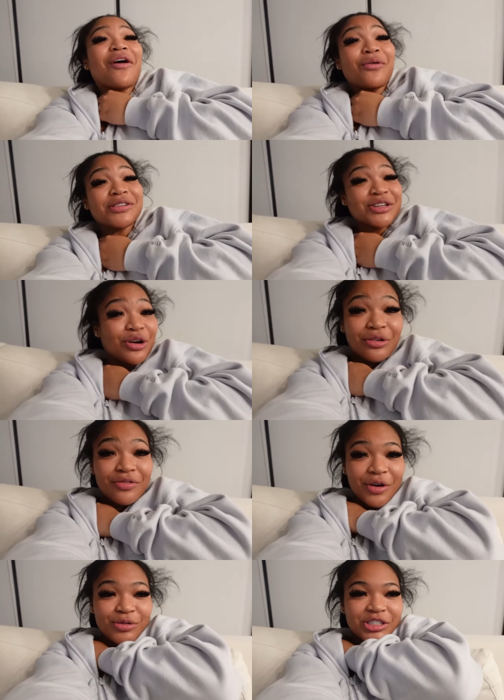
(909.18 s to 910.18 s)
I wasn't on the
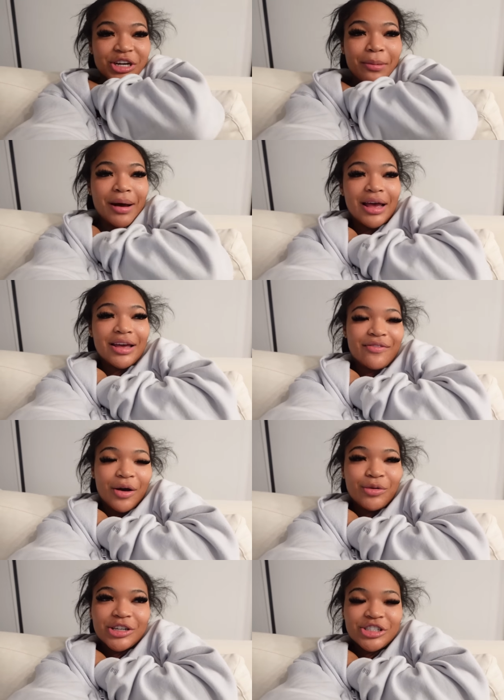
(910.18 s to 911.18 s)
phone with Jeremiah, if
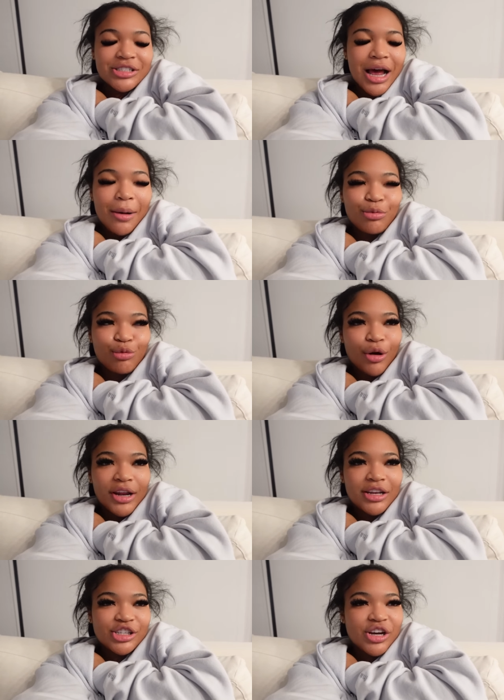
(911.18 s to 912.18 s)
I would have just hopped
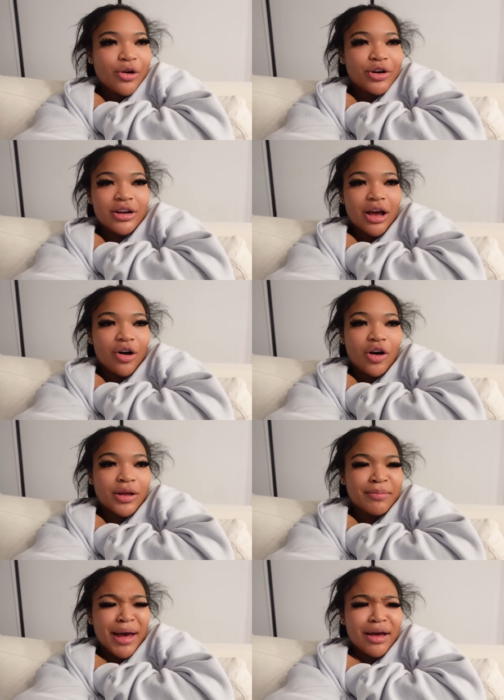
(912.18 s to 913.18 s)
right in the shower and not
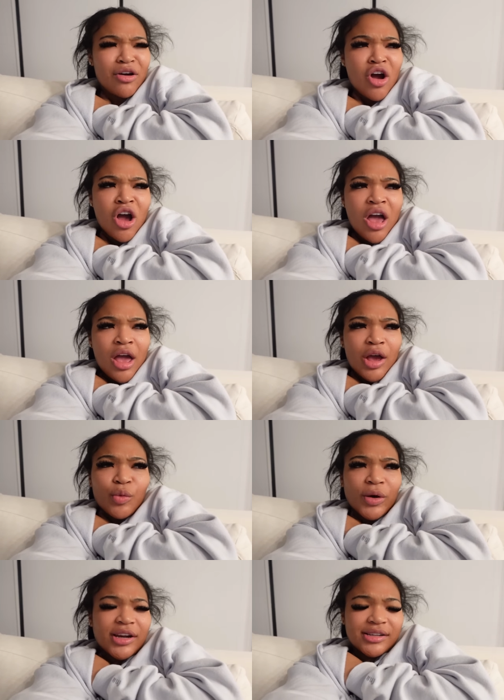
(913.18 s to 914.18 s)
called him back
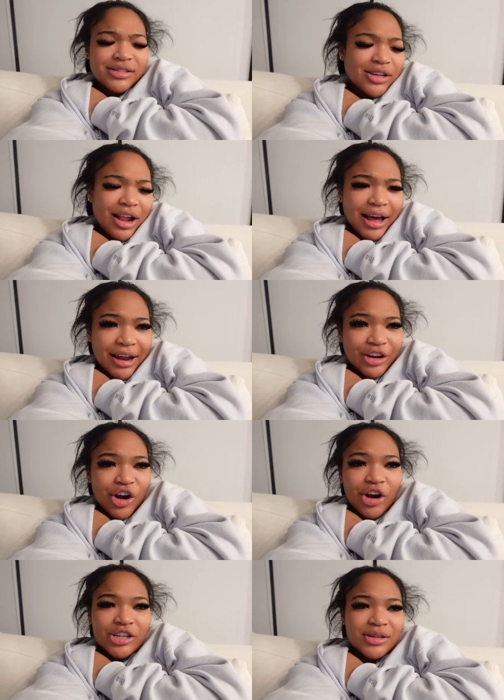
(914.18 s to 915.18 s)
and waited until I got in
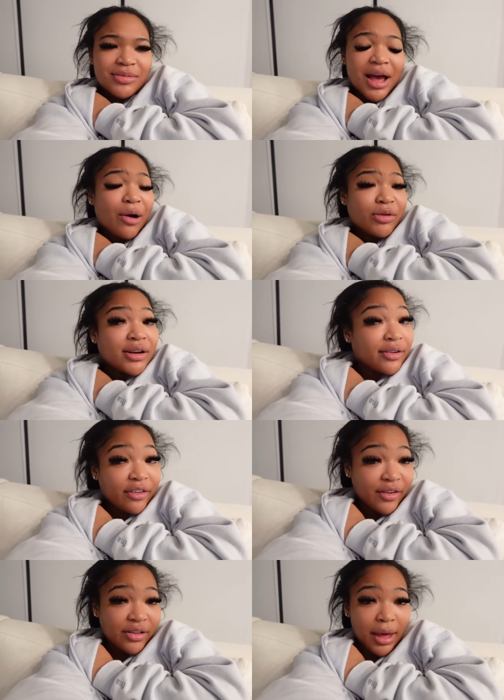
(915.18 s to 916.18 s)
the car or something, I would have
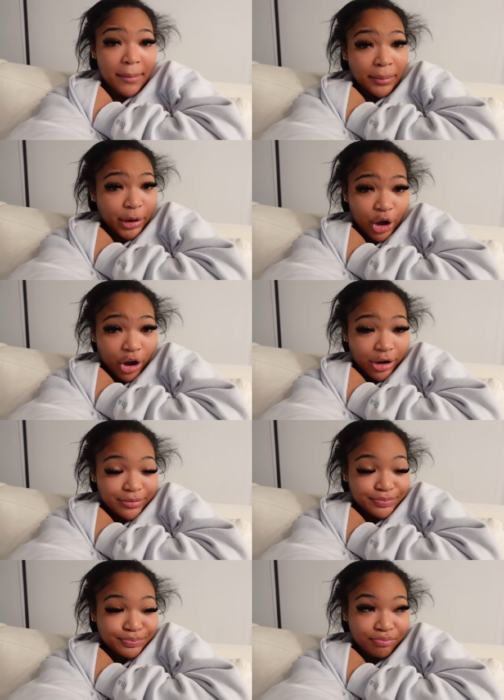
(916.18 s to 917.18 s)
never found that memory card.
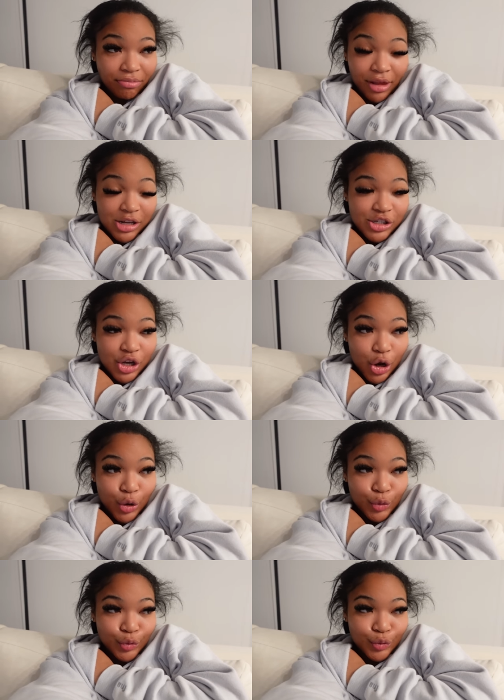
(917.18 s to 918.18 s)

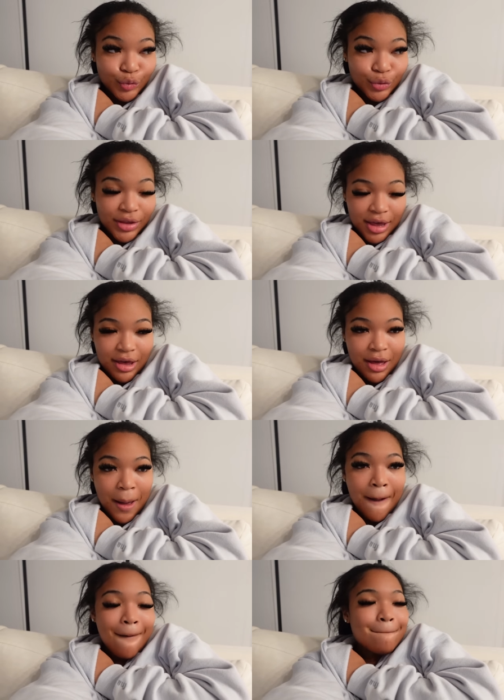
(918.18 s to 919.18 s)
So yeah.
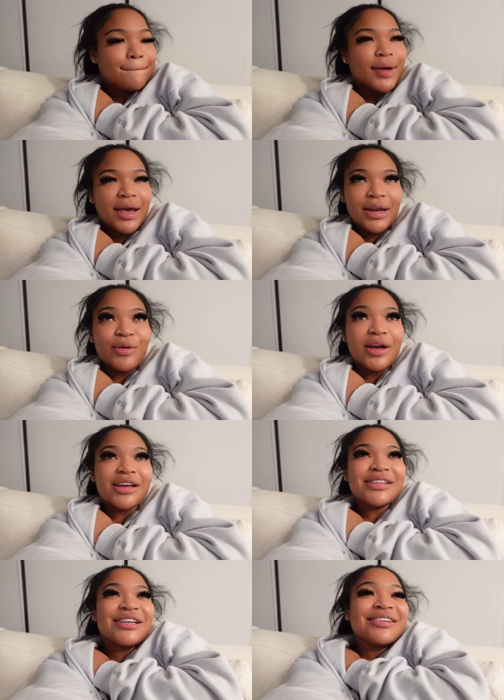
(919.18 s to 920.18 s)
But
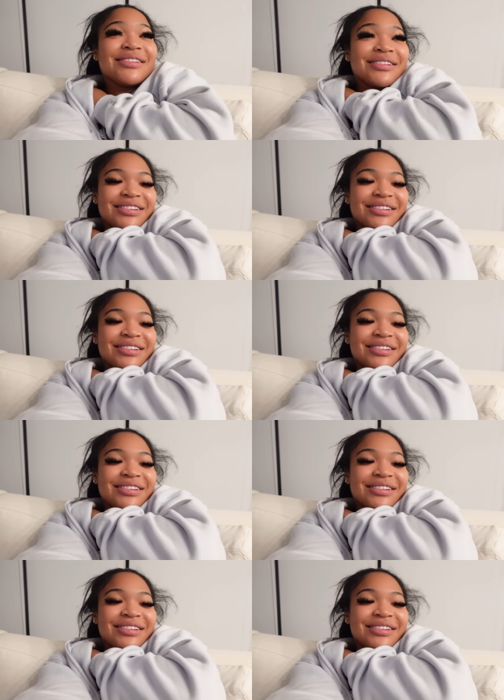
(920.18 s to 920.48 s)
anyways.